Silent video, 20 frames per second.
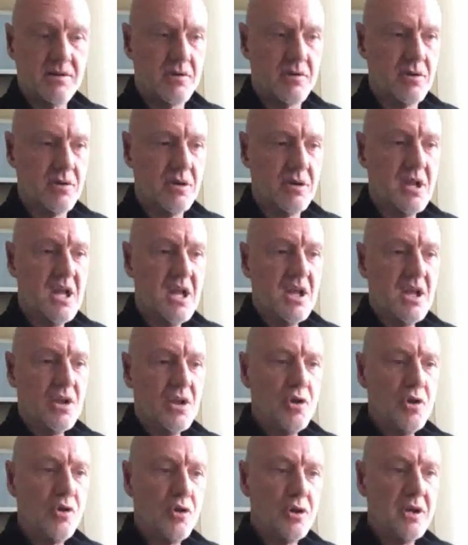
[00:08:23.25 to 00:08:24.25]
So you
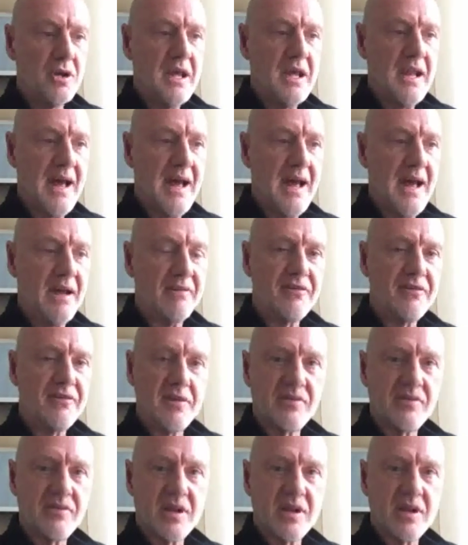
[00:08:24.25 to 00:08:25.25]
couldn't get out in
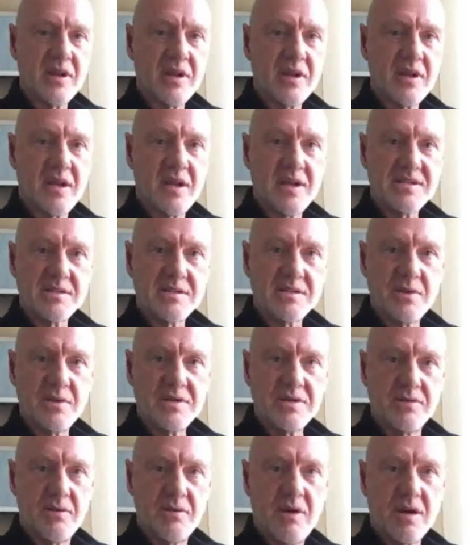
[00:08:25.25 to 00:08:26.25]
front of a customer
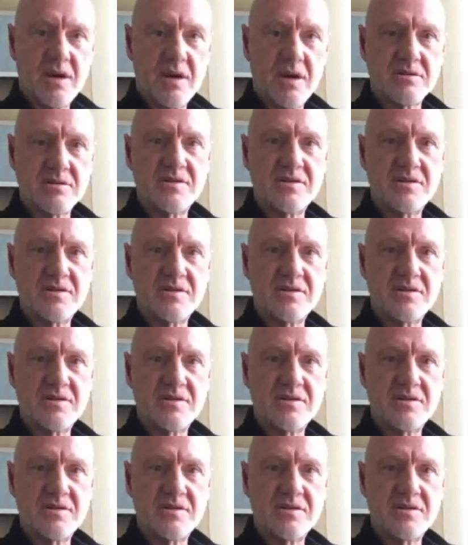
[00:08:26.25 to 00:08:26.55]
until you're